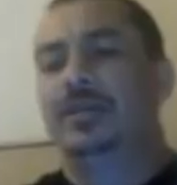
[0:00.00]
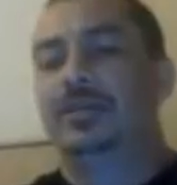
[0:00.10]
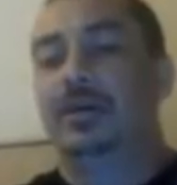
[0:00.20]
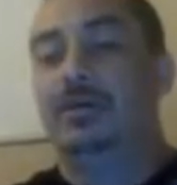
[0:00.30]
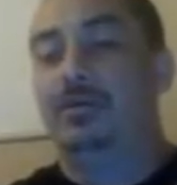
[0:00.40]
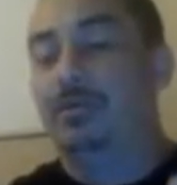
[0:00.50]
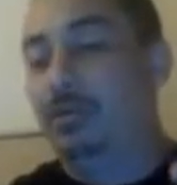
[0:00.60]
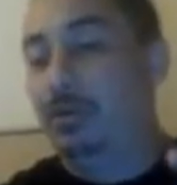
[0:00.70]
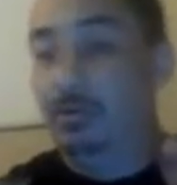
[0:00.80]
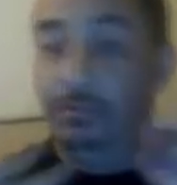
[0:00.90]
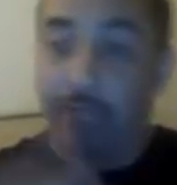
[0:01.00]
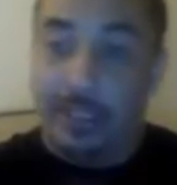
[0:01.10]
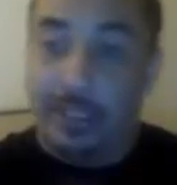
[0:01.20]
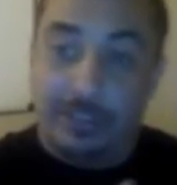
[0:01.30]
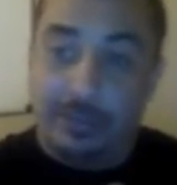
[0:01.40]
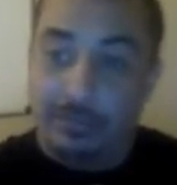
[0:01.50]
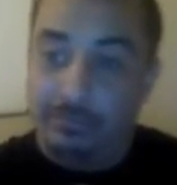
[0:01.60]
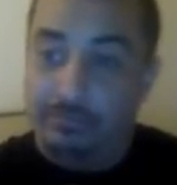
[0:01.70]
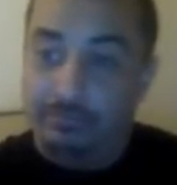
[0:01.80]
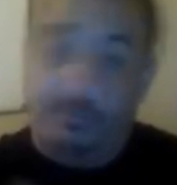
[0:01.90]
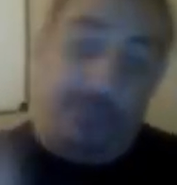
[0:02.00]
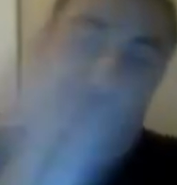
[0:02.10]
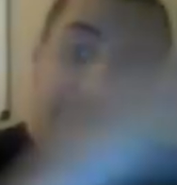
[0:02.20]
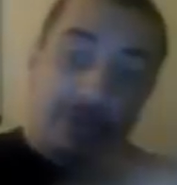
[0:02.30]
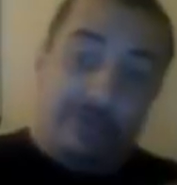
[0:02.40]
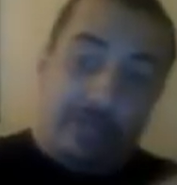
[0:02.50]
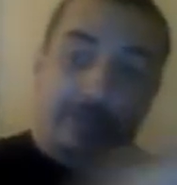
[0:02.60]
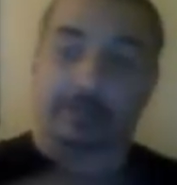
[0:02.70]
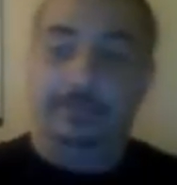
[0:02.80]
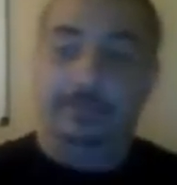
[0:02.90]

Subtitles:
So let's jump over there.